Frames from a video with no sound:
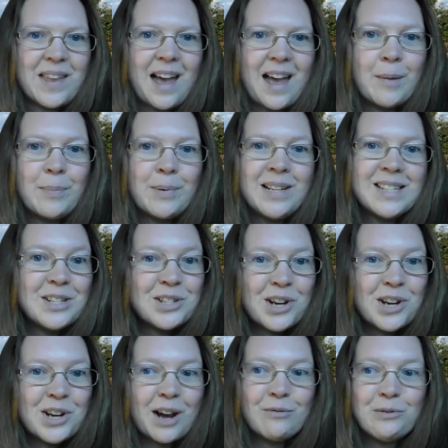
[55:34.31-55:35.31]
Happy to
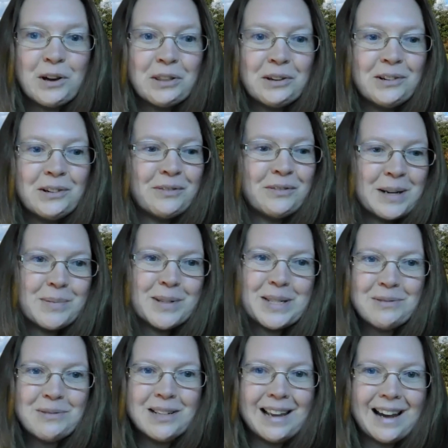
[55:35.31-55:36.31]
chat further if anybody
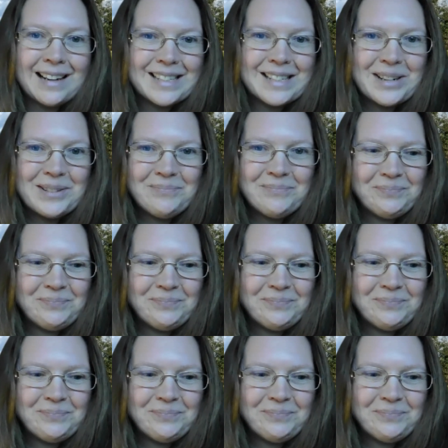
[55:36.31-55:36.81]
would like to.